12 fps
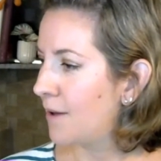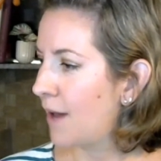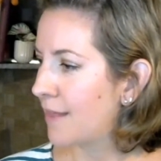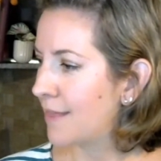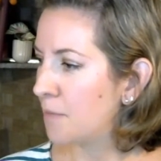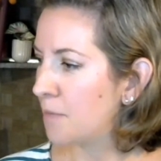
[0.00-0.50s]

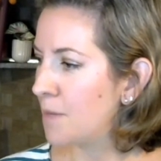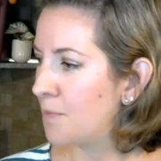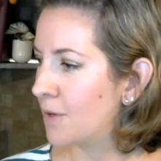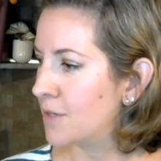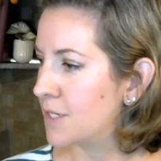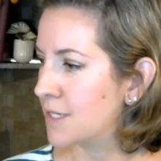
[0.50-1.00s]
I think
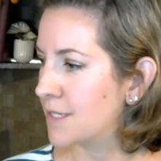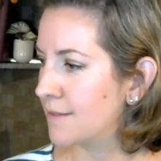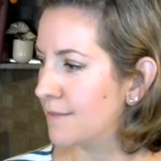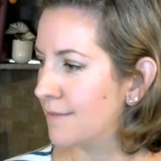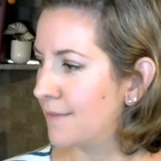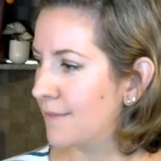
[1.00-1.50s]
people are just
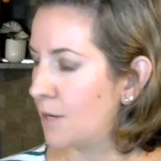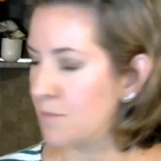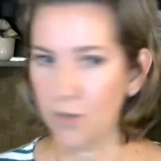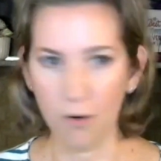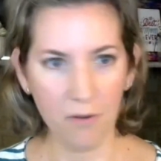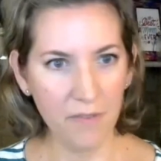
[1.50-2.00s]

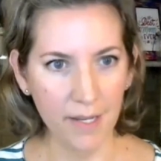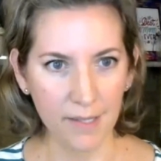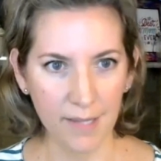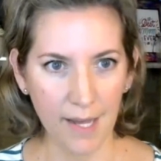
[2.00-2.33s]
observing